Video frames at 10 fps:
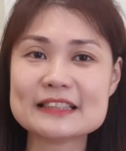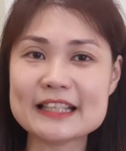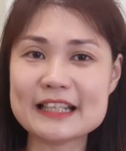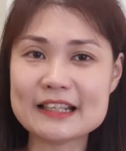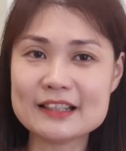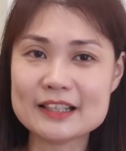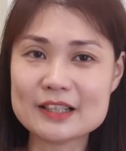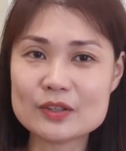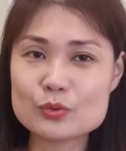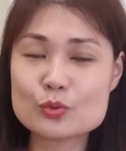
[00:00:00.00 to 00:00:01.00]
They
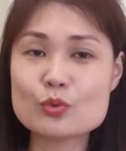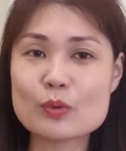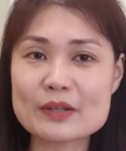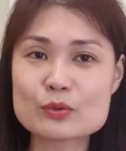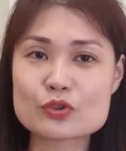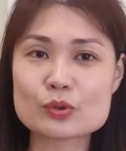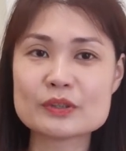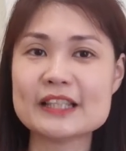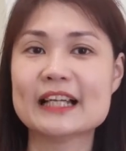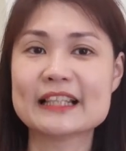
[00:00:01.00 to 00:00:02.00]
do want to show
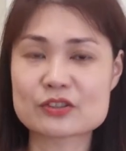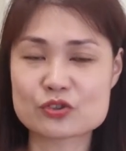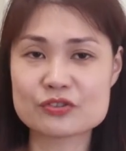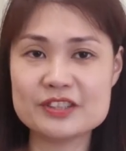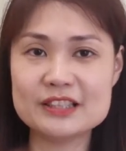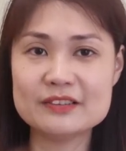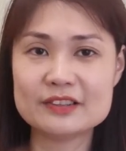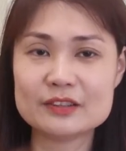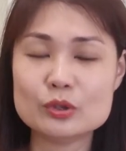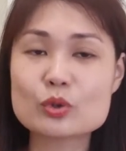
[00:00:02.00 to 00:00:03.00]
their luxury
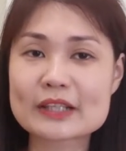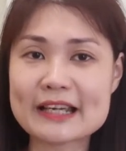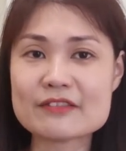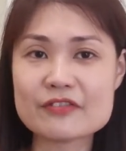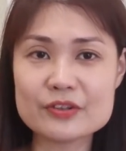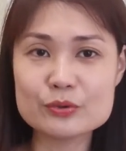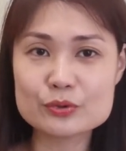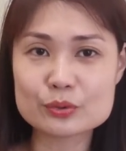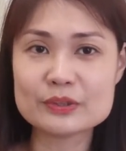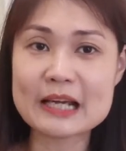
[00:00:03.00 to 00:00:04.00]
look and feel
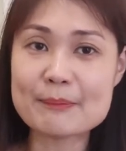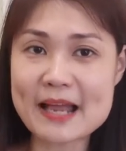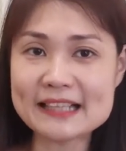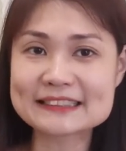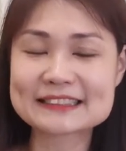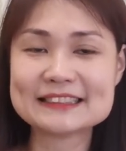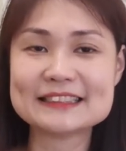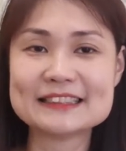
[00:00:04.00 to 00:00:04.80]
to their bags.